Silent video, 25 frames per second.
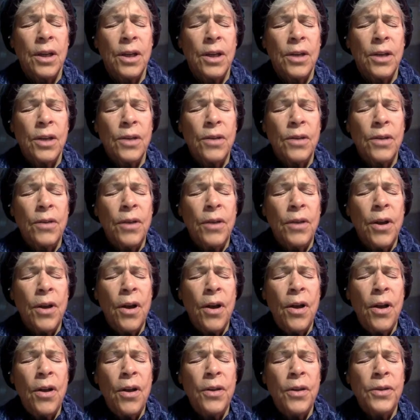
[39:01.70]
so that
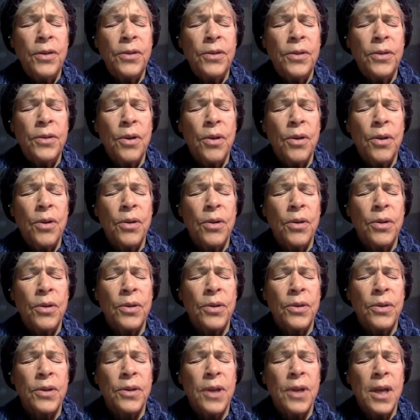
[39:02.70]
all
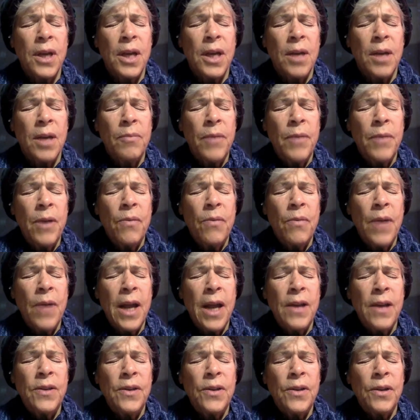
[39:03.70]
souls may
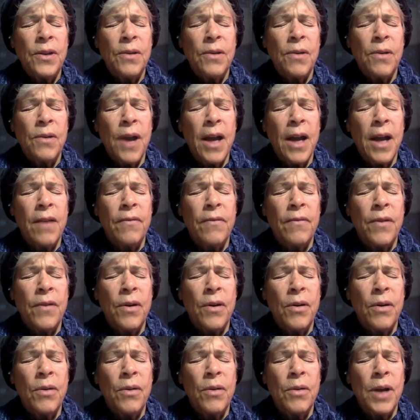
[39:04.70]
raise the cry of,
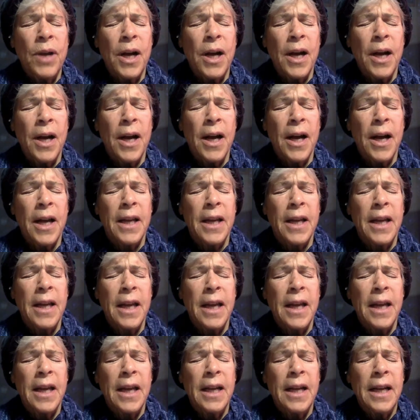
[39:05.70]
O God,
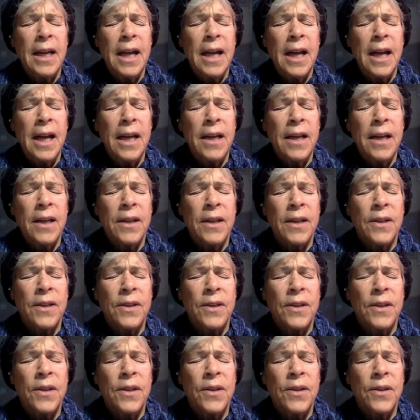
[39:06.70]
guide us
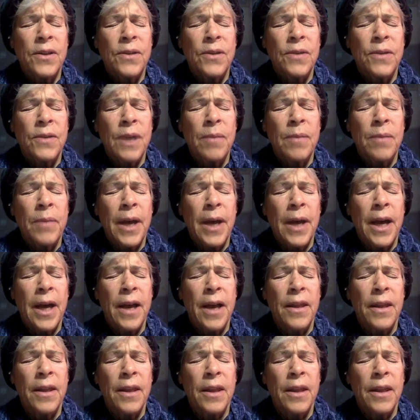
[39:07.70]
to the straight path.